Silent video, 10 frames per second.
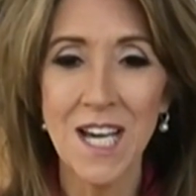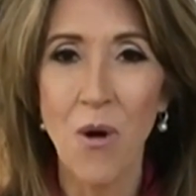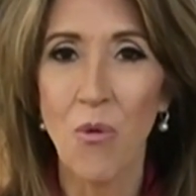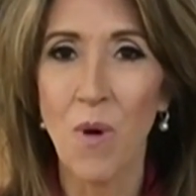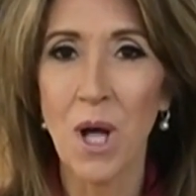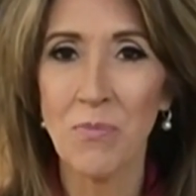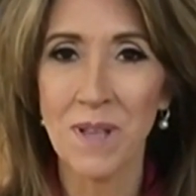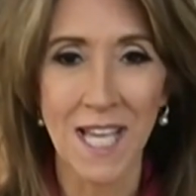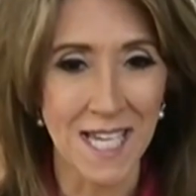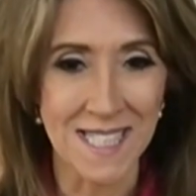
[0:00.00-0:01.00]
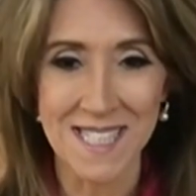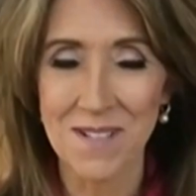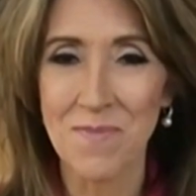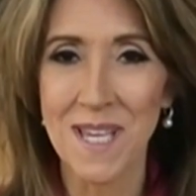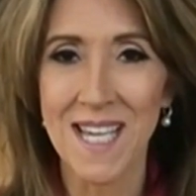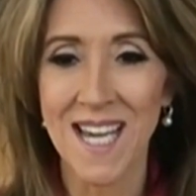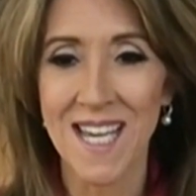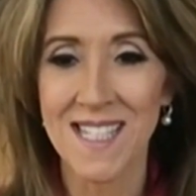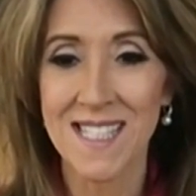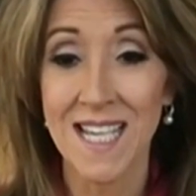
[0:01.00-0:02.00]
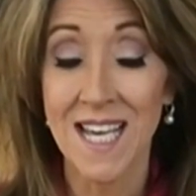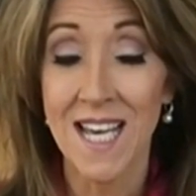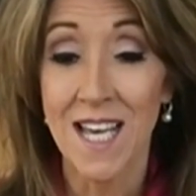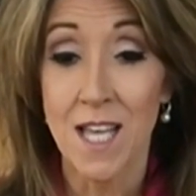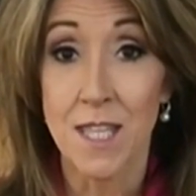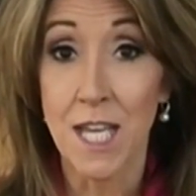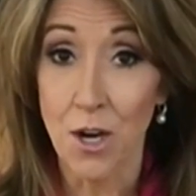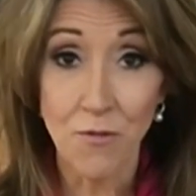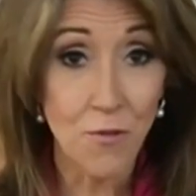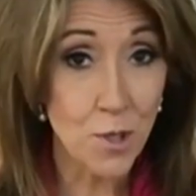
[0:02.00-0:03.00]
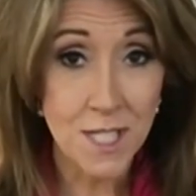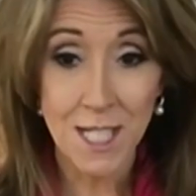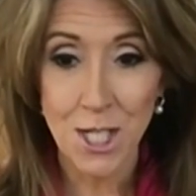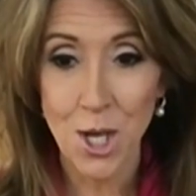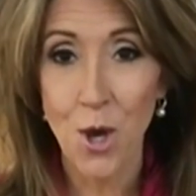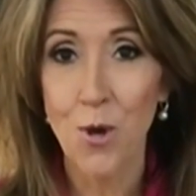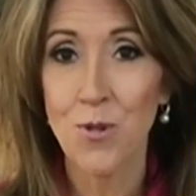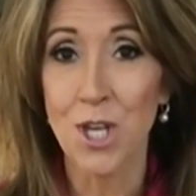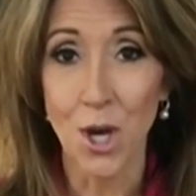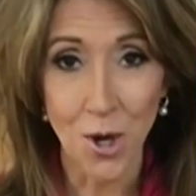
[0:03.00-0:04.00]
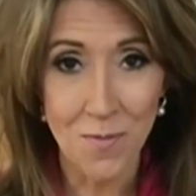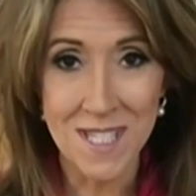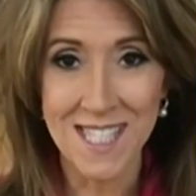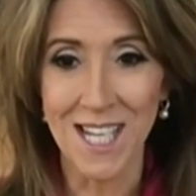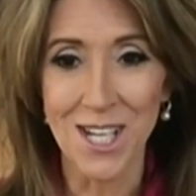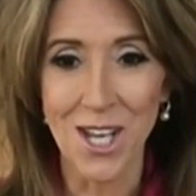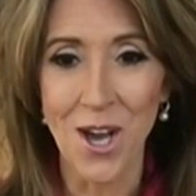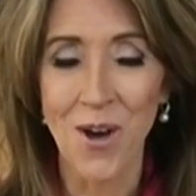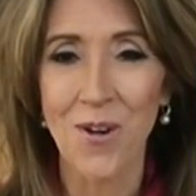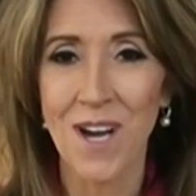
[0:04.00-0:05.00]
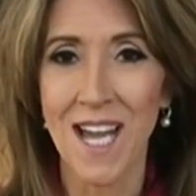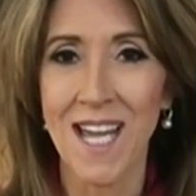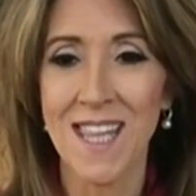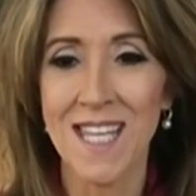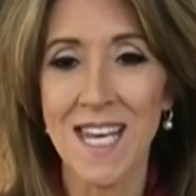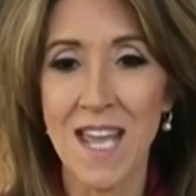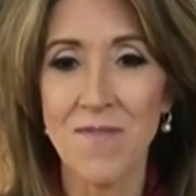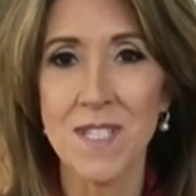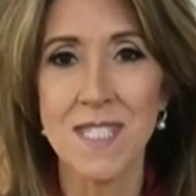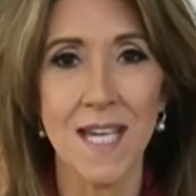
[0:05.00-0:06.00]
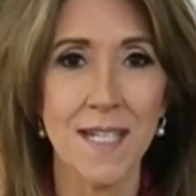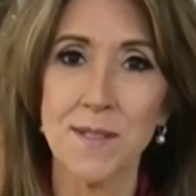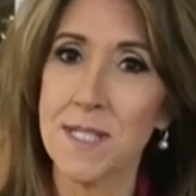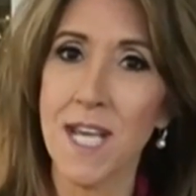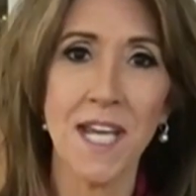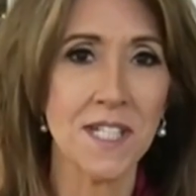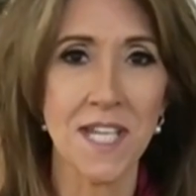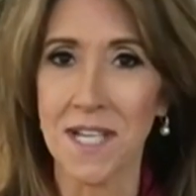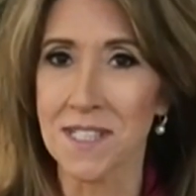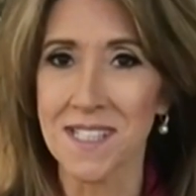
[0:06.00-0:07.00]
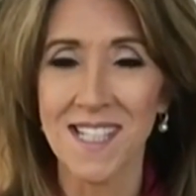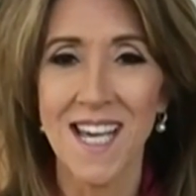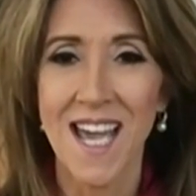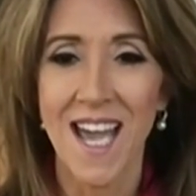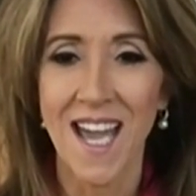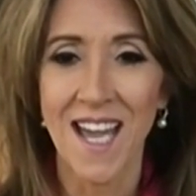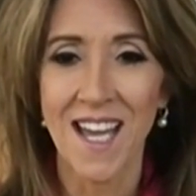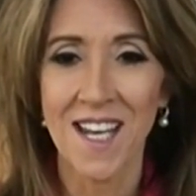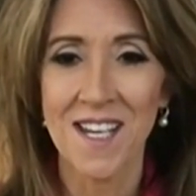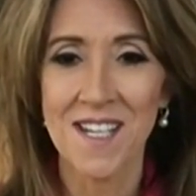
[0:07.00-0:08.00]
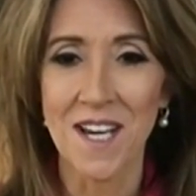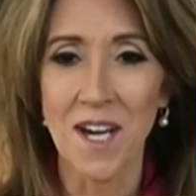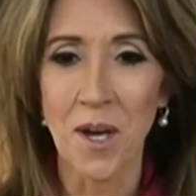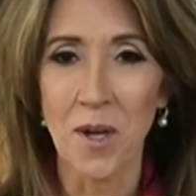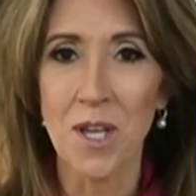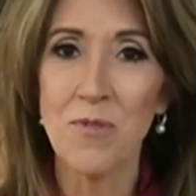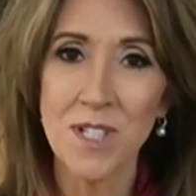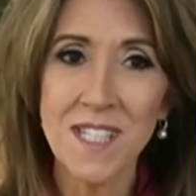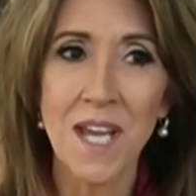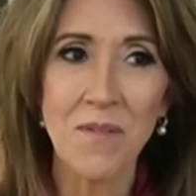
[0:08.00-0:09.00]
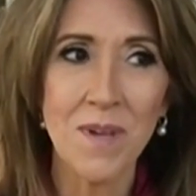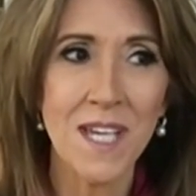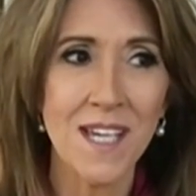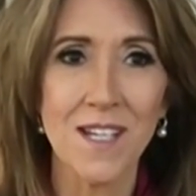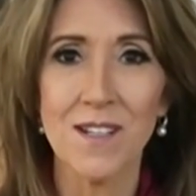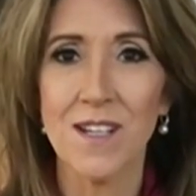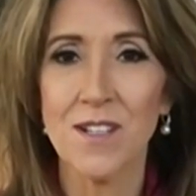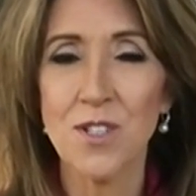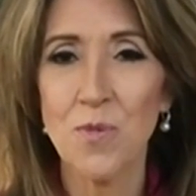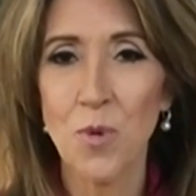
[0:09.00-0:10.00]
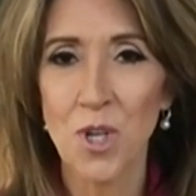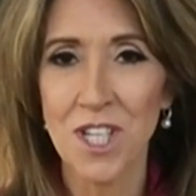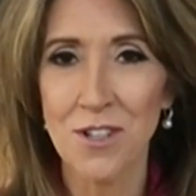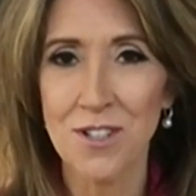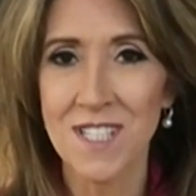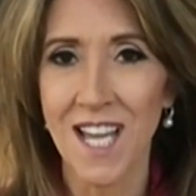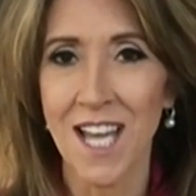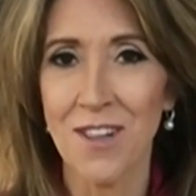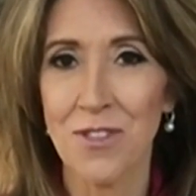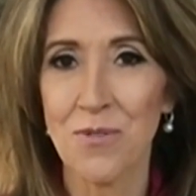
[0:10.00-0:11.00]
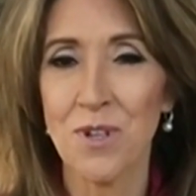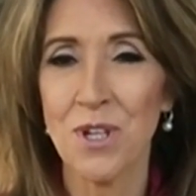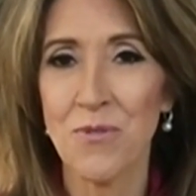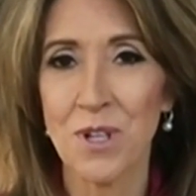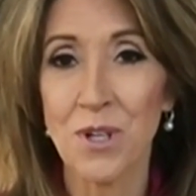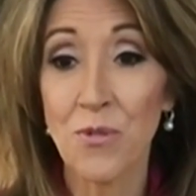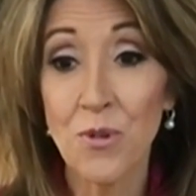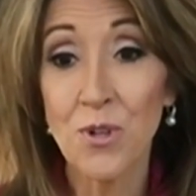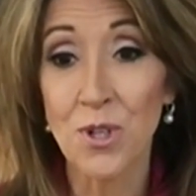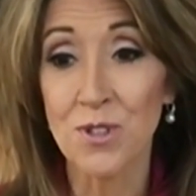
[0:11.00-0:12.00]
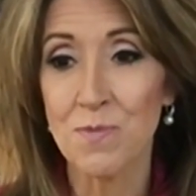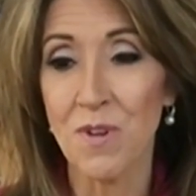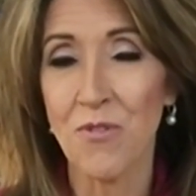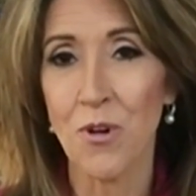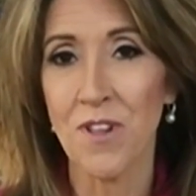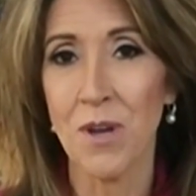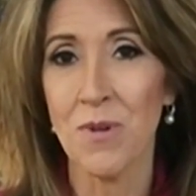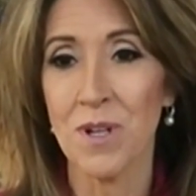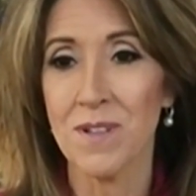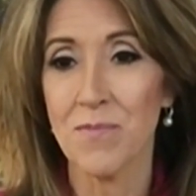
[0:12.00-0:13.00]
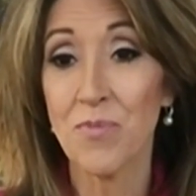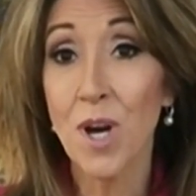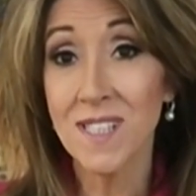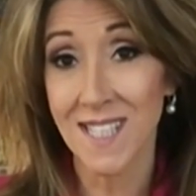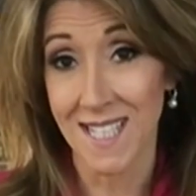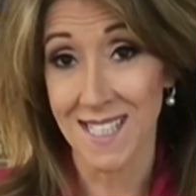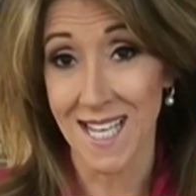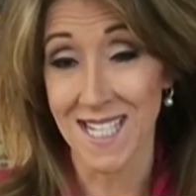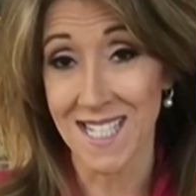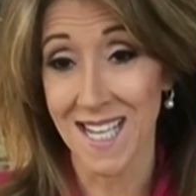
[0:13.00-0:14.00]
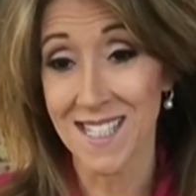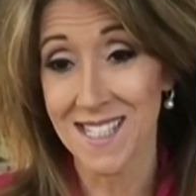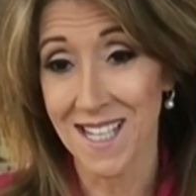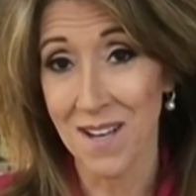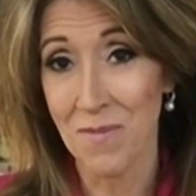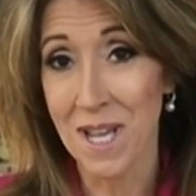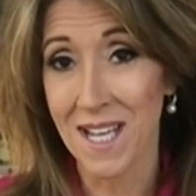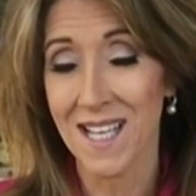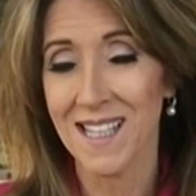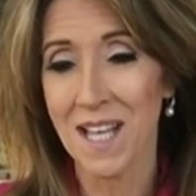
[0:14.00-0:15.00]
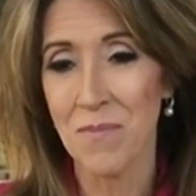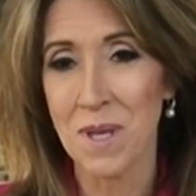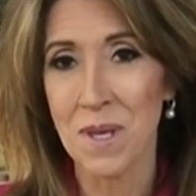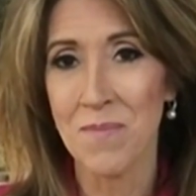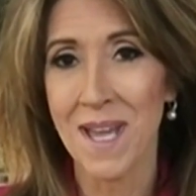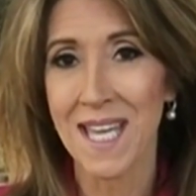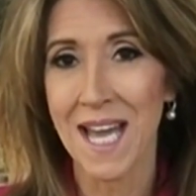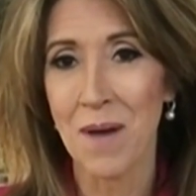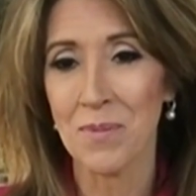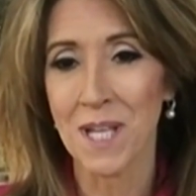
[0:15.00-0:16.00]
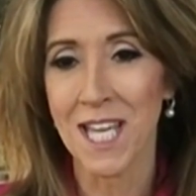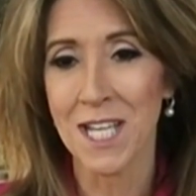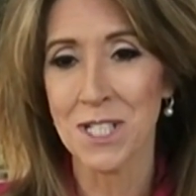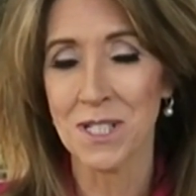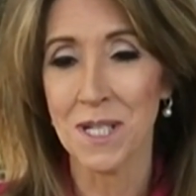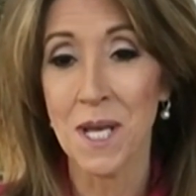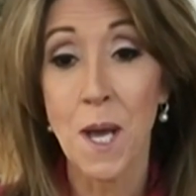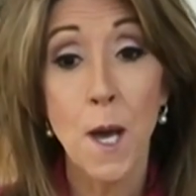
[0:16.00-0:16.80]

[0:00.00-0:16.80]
well-placed because the Air Force said no, the Army said no, and the Navy said, take a test. And it would take me two more years and three recruiters before they would process that test and let me make application.